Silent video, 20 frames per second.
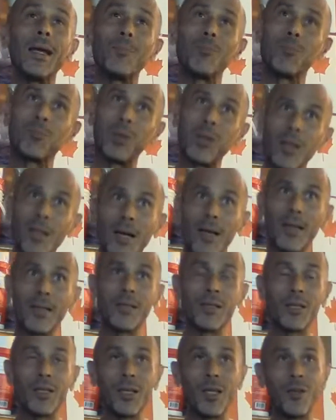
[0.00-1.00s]

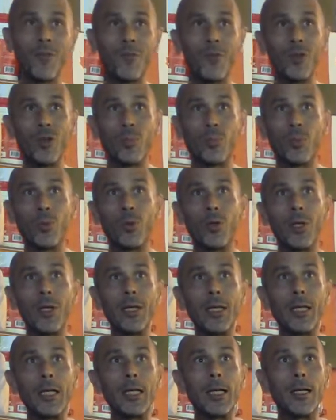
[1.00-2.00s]
Plus, if you're
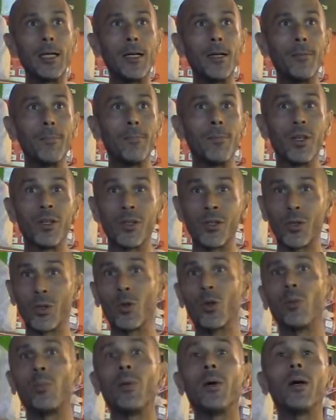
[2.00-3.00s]
putting the
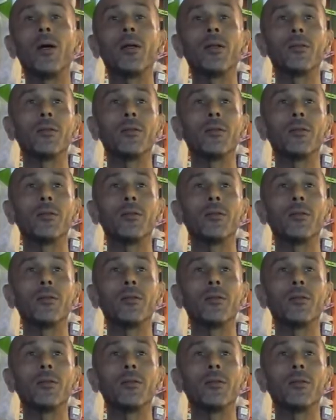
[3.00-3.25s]
store-bought